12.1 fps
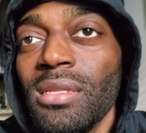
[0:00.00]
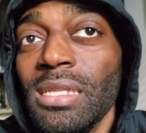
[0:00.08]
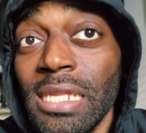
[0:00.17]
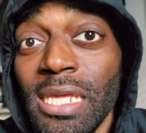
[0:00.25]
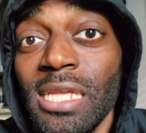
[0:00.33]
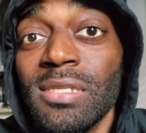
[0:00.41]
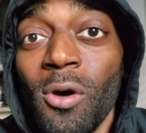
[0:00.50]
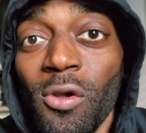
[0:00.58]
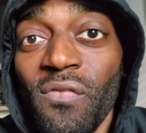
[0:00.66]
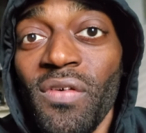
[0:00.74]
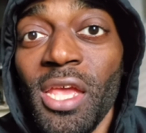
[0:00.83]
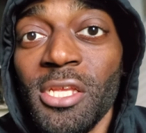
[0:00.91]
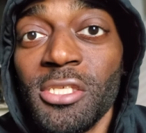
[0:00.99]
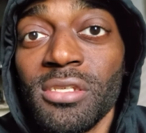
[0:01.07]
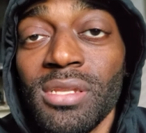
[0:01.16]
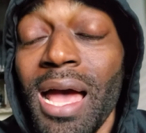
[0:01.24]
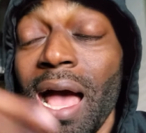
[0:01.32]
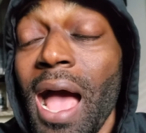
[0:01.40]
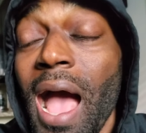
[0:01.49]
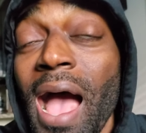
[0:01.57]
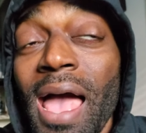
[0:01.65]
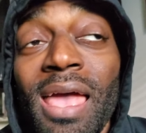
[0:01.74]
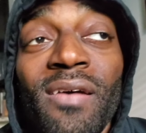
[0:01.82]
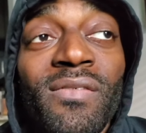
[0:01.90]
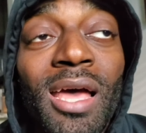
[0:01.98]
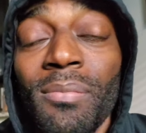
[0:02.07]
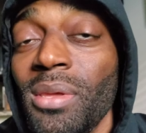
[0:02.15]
needs motivation. I have not